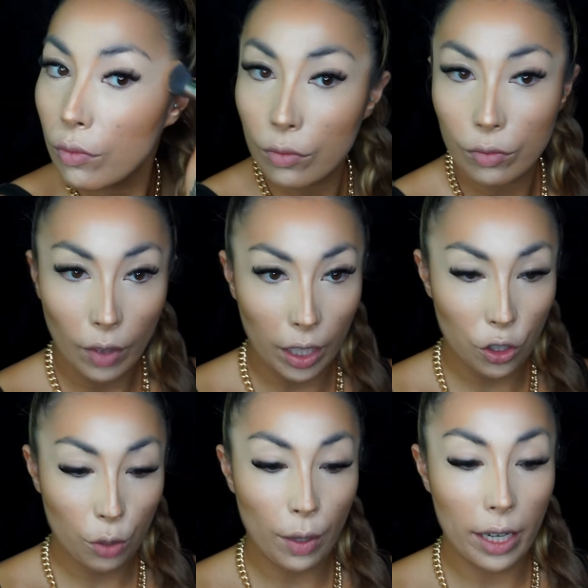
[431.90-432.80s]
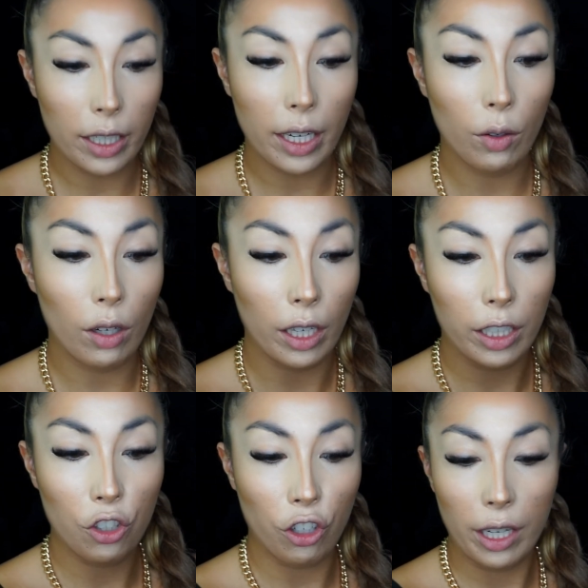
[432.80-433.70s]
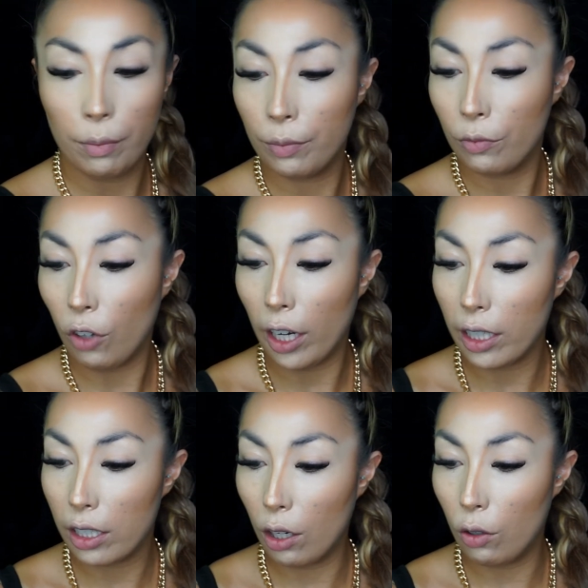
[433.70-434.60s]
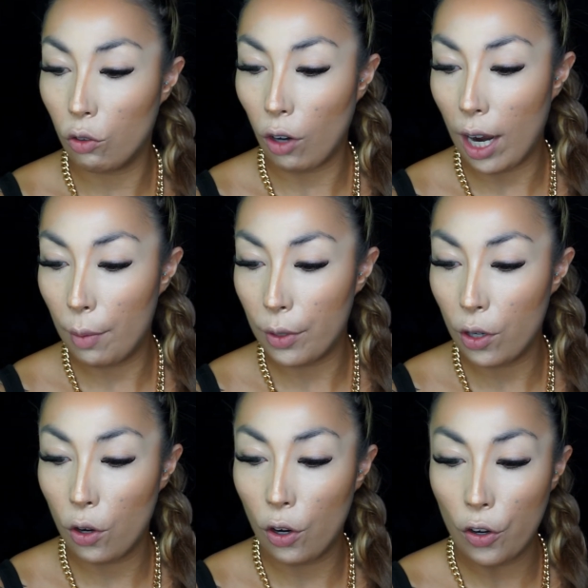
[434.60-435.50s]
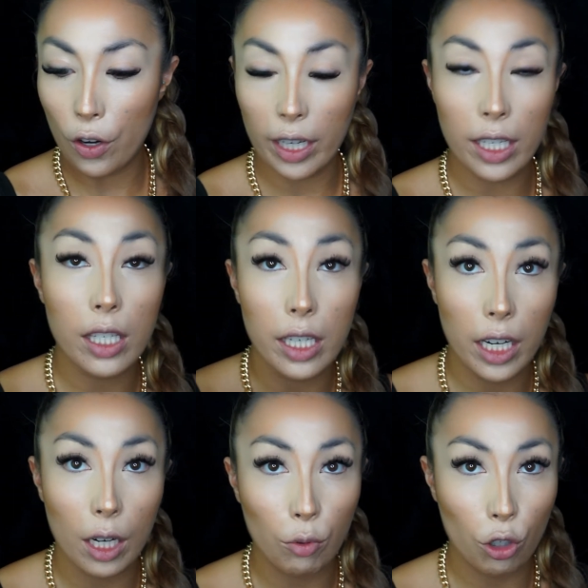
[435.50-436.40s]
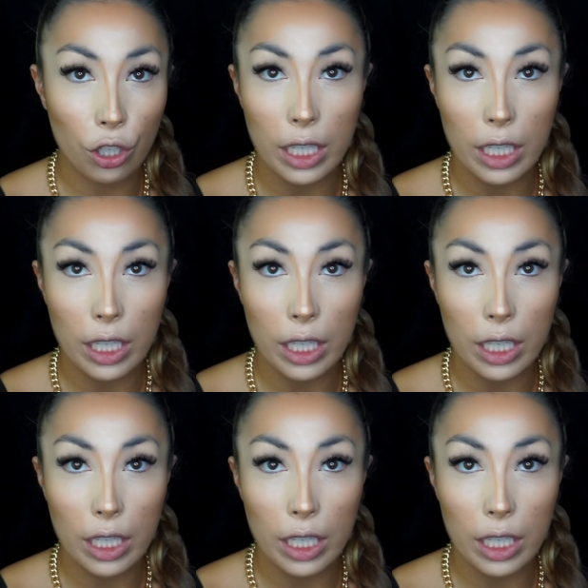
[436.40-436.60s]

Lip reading: That just blended out like a dream. Right, so grab your concealer brush.